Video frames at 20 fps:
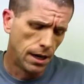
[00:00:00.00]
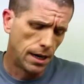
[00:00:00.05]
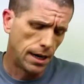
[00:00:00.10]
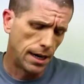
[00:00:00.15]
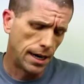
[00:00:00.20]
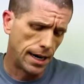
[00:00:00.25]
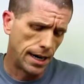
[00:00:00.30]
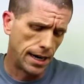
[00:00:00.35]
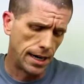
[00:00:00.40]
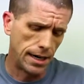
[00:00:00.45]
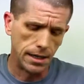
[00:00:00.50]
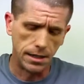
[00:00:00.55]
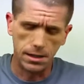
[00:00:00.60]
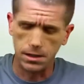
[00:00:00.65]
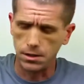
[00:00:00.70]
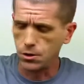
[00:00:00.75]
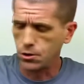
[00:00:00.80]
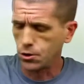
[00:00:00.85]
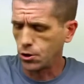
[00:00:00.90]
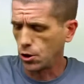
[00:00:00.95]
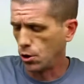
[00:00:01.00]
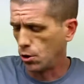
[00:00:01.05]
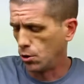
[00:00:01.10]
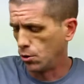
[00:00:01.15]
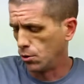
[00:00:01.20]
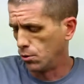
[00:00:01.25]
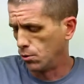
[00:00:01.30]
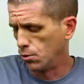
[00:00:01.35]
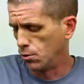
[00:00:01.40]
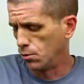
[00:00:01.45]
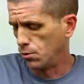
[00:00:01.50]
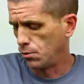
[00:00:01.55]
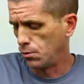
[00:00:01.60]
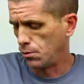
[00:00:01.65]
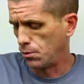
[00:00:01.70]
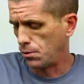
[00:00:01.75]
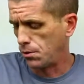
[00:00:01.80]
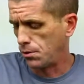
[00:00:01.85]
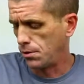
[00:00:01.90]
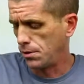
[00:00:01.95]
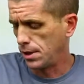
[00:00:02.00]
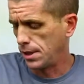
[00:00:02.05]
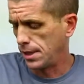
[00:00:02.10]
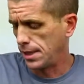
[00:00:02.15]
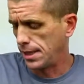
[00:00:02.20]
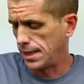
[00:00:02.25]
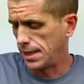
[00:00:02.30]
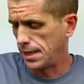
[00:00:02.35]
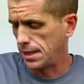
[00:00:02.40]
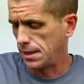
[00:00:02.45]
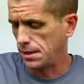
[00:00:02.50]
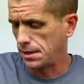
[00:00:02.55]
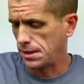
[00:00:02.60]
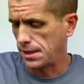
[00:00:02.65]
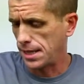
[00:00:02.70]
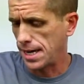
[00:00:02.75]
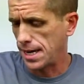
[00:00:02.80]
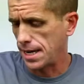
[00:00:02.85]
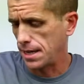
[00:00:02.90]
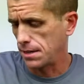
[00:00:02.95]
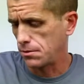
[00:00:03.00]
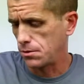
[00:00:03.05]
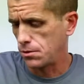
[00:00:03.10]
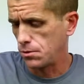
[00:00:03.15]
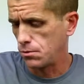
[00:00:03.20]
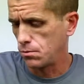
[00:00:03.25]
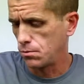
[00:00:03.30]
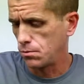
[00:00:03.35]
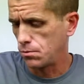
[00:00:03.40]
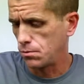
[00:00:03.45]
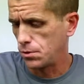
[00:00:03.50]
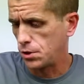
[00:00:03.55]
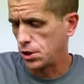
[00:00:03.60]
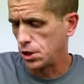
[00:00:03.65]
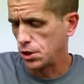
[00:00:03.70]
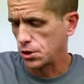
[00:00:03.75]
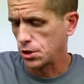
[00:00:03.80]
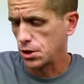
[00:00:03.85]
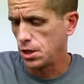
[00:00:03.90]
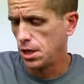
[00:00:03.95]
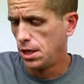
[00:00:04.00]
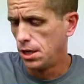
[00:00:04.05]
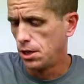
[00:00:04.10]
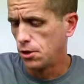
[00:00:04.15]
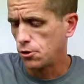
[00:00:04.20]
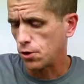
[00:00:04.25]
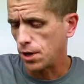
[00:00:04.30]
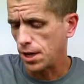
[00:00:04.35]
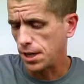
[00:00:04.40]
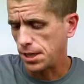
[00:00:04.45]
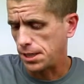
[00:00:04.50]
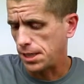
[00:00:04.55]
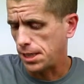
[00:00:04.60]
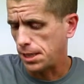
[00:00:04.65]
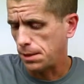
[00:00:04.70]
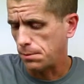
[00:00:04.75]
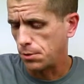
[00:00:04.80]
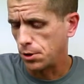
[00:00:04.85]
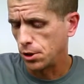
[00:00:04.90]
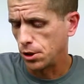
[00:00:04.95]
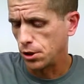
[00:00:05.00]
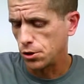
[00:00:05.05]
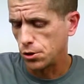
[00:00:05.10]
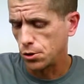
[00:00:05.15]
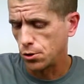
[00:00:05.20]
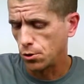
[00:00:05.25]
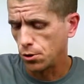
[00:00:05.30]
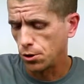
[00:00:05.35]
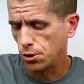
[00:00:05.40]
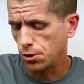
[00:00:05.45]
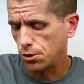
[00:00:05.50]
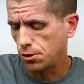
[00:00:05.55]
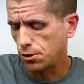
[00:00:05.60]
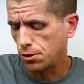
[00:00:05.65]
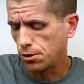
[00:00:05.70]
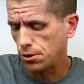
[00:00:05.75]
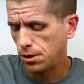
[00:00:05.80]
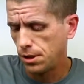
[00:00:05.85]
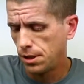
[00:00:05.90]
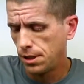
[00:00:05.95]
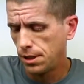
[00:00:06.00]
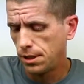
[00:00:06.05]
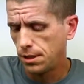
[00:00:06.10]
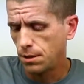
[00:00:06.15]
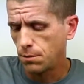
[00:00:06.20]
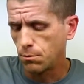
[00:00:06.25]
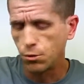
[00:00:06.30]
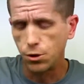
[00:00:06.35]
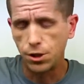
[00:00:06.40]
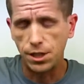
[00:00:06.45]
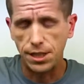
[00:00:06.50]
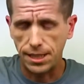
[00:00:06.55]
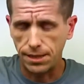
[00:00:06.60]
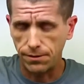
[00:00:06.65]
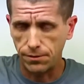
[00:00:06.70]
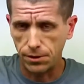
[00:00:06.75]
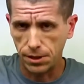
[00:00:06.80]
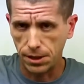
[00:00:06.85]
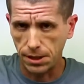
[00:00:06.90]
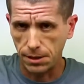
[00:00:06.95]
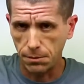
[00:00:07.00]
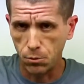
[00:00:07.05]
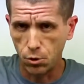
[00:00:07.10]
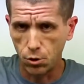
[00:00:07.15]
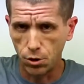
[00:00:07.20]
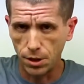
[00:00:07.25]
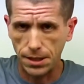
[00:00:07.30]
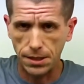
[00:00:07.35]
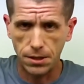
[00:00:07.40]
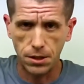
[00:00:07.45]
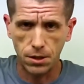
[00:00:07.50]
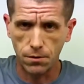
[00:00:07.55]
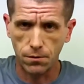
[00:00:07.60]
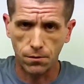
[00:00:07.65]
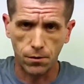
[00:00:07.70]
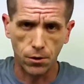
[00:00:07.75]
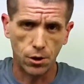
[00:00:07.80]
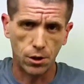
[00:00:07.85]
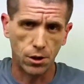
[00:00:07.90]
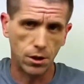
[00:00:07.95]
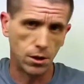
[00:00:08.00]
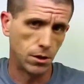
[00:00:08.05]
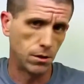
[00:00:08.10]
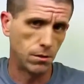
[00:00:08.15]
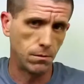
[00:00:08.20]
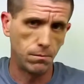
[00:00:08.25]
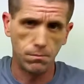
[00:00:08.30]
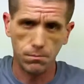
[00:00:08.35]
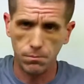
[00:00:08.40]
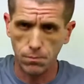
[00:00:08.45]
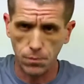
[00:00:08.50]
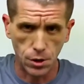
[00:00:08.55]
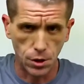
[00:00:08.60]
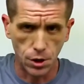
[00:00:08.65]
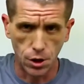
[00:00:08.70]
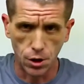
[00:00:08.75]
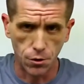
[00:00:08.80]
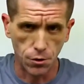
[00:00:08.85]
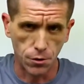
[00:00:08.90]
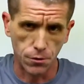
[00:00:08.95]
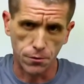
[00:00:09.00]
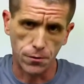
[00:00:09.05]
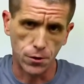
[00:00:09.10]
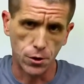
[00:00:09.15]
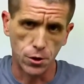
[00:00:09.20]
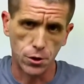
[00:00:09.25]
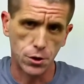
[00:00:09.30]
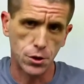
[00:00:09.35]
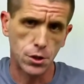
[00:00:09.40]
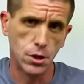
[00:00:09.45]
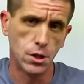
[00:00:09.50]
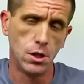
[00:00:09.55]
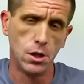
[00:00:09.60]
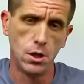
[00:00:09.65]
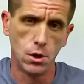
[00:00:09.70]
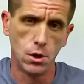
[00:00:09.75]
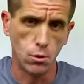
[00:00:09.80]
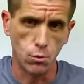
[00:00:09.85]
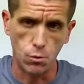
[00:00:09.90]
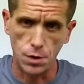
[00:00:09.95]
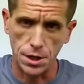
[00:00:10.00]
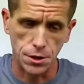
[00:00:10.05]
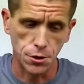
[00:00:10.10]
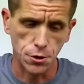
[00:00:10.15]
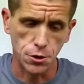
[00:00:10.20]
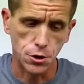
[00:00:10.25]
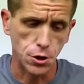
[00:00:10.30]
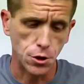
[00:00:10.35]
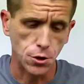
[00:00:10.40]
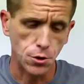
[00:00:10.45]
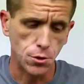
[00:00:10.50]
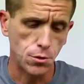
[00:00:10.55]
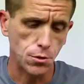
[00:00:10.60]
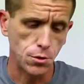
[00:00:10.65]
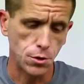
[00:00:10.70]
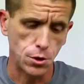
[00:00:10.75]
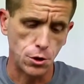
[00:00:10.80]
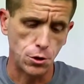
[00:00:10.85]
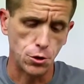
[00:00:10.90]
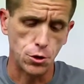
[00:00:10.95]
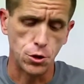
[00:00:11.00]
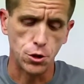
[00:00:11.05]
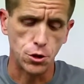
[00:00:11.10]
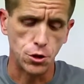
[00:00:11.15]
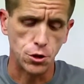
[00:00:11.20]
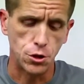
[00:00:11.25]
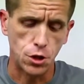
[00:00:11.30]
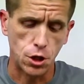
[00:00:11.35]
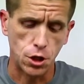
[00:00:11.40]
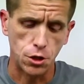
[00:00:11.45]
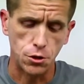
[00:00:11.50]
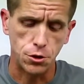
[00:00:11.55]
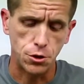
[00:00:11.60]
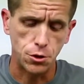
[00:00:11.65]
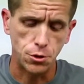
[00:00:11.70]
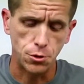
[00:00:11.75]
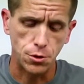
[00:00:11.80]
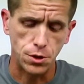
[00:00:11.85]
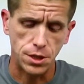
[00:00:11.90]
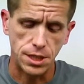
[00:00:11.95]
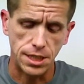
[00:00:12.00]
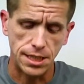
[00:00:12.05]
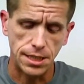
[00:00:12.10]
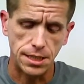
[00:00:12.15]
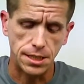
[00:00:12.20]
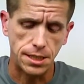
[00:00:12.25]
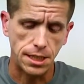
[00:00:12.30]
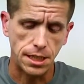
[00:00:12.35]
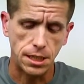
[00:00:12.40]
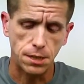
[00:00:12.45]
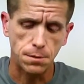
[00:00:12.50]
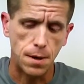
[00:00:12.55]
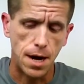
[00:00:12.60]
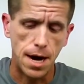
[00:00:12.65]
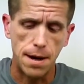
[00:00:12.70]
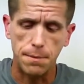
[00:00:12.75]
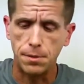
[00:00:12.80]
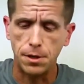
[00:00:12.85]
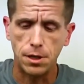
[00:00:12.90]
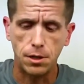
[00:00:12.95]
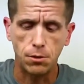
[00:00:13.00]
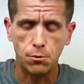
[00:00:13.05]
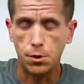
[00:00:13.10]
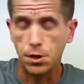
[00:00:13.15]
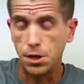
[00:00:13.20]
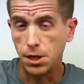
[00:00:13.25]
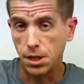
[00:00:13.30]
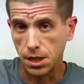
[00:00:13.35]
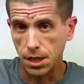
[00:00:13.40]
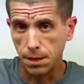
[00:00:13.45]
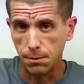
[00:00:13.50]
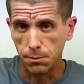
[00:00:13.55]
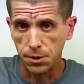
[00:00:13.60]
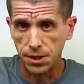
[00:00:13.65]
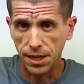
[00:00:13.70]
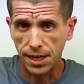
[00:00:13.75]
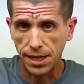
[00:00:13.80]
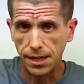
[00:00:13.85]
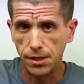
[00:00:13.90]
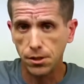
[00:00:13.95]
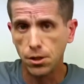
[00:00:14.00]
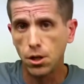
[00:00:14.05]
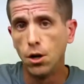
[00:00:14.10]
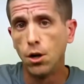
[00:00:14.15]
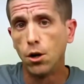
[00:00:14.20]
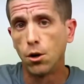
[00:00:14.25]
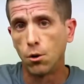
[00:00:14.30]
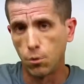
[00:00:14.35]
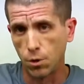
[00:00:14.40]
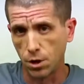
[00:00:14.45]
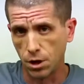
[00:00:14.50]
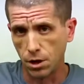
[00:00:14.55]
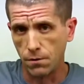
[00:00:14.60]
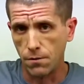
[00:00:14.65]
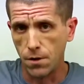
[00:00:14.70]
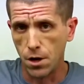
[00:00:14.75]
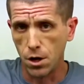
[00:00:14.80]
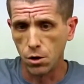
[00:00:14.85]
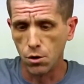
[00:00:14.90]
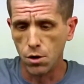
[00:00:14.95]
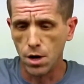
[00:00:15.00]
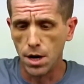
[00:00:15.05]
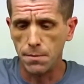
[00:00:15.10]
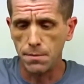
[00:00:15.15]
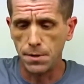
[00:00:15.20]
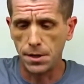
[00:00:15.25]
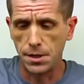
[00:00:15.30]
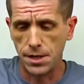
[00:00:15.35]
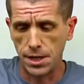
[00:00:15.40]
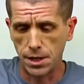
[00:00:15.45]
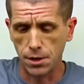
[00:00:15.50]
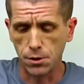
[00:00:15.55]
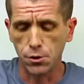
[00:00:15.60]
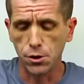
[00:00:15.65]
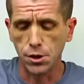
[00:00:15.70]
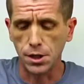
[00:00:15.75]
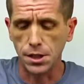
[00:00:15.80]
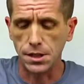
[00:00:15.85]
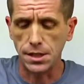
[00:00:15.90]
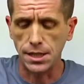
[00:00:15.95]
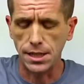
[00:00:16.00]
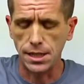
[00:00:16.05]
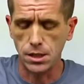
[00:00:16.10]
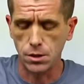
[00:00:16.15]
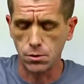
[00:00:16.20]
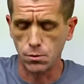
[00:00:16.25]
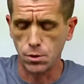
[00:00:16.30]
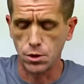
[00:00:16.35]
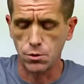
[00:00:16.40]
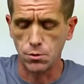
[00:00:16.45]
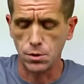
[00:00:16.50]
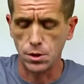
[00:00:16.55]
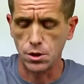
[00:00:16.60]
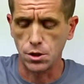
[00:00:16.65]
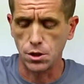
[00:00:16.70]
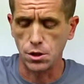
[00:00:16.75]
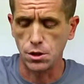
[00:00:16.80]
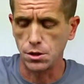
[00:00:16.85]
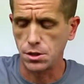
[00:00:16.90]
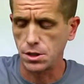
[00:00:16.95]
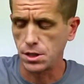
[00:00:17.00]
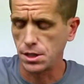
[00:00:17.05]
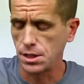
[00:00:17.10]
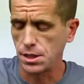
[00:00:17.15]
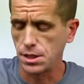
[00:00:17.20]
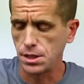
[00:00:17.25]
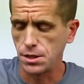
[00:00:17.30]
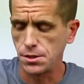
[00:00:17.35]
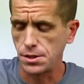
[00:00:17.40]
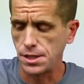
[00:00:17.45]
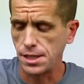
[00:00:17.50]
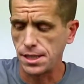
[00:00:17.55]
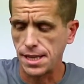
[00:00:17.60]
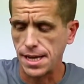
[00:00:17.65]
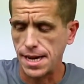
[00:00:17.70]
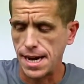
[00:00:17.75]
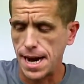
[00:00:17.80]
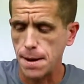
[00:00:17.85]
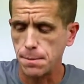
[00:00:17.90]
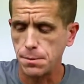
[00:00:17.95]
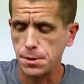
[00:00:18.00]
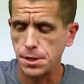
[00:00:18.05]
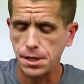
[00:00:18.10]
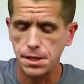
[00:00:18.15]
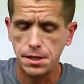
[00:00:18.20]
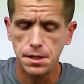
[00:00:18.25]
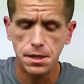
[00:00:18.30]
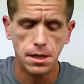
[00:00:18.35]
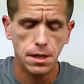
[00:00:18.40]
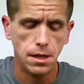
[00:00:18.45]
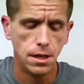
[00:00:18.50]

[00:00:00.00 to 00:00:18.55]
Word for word: Yeah, just try to keep the soil pretty evenly moist for, you know, the first week or two. You should start to see seeds popping within a couple days. We're gonna follow up and take a look at these once we start to see that happening.